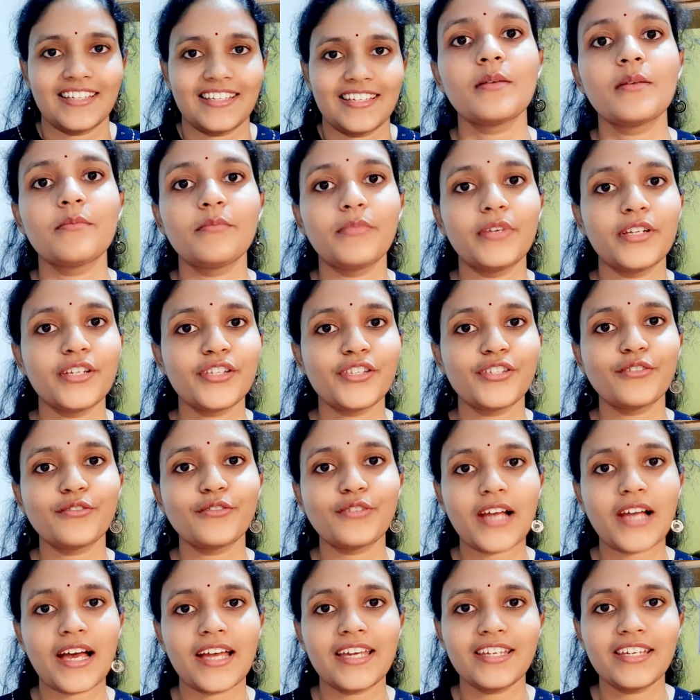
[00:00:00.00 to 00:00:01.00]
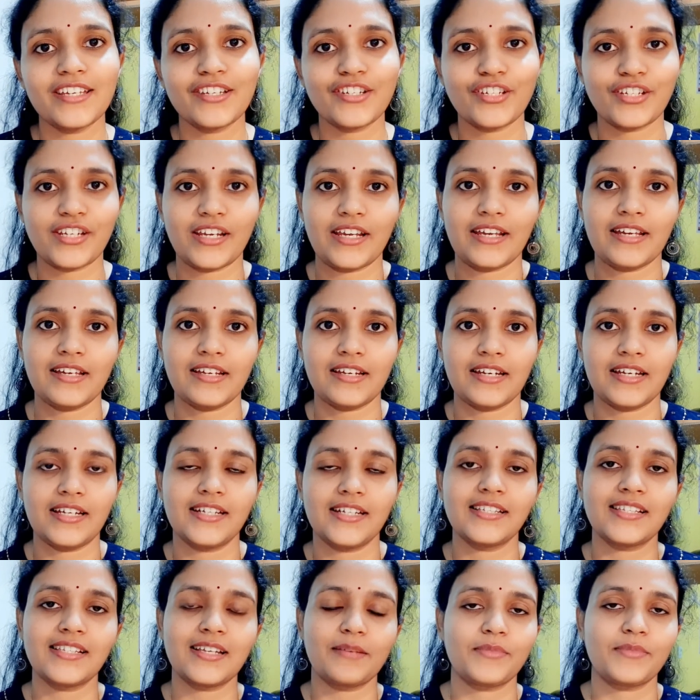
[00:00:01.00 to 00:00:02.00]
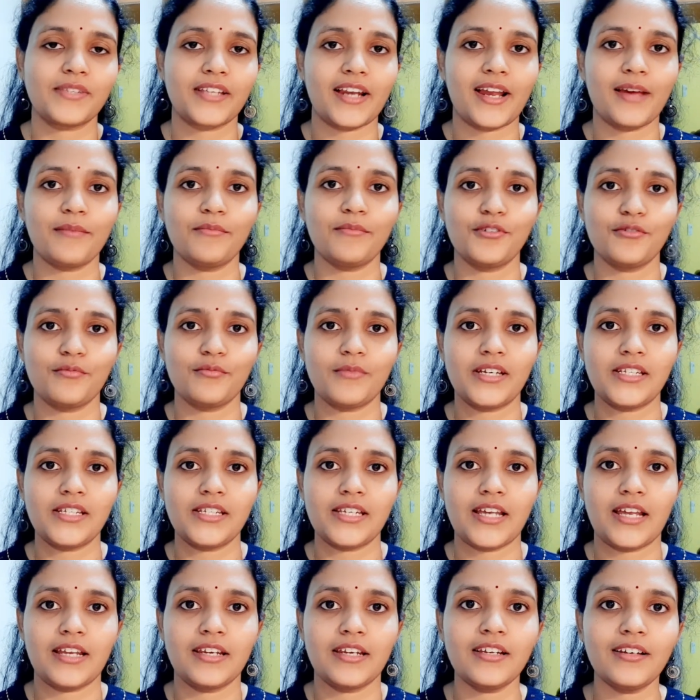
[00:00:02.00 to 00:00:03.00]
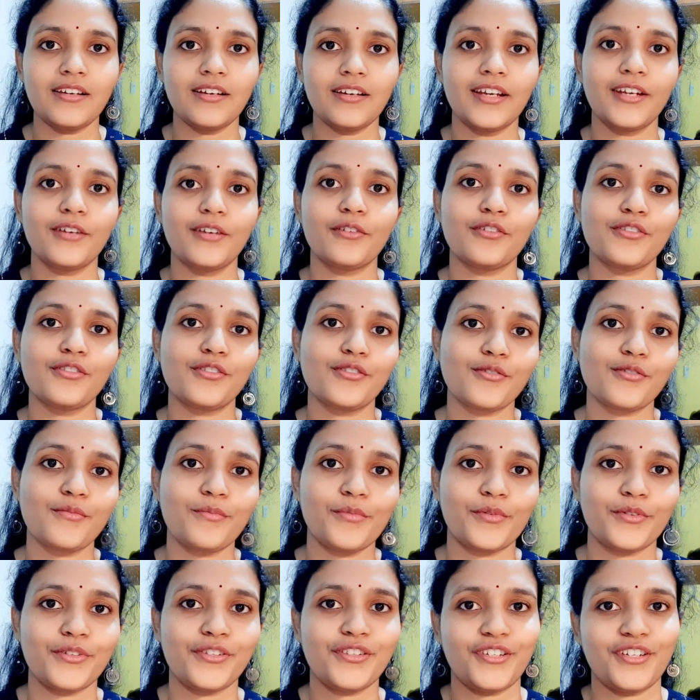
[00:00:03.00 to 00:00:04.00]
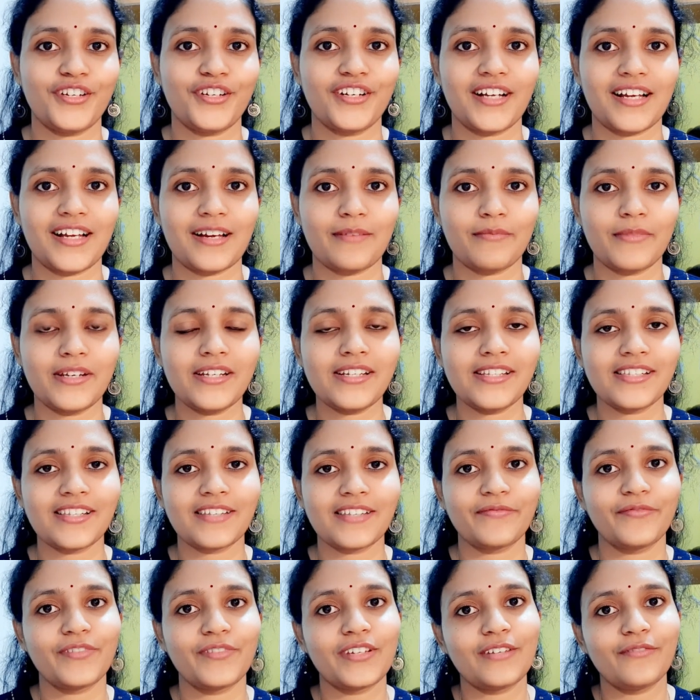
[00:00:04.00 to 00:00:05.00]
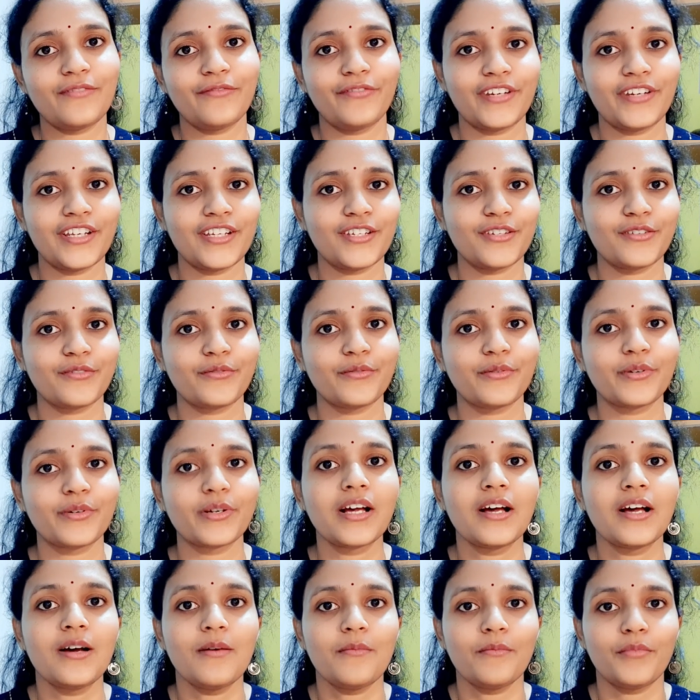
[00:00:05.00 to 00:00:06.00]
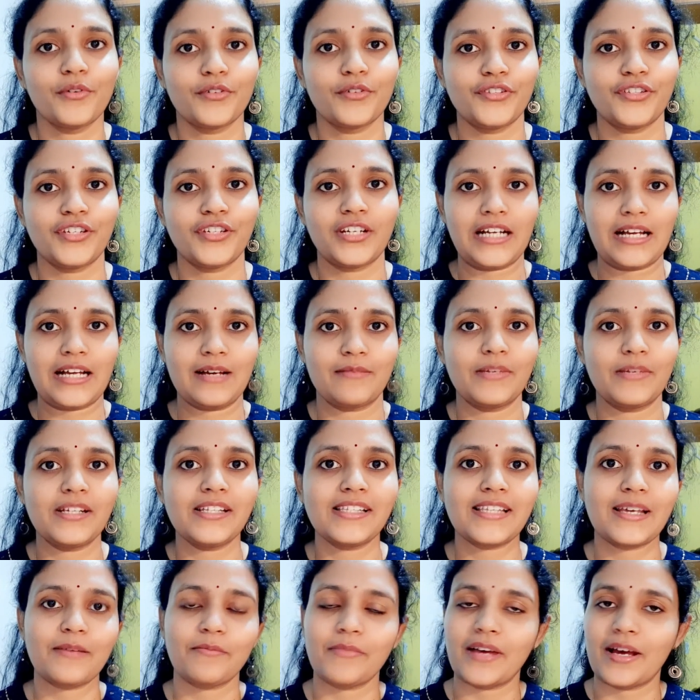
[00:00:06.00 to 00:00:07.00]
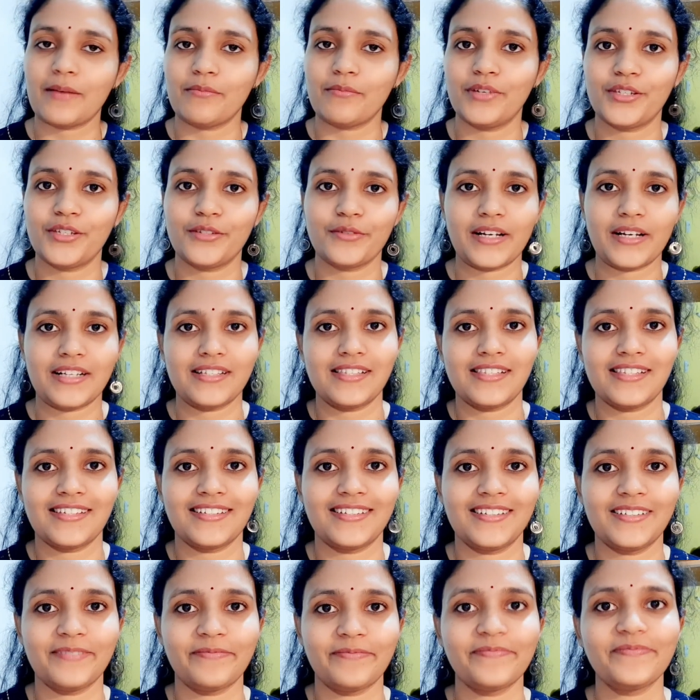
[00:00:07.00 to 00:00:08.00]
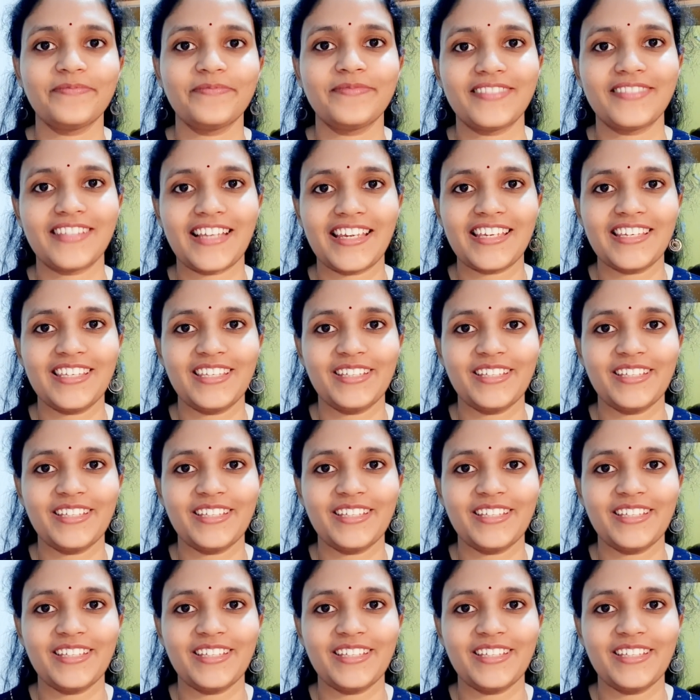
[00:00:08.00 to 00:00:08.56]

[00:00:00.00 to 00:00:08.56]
Please do like, share and subscribe to my channel, and also post your comments. Feel free to post your comments. I'm happy to answer them. Thank you.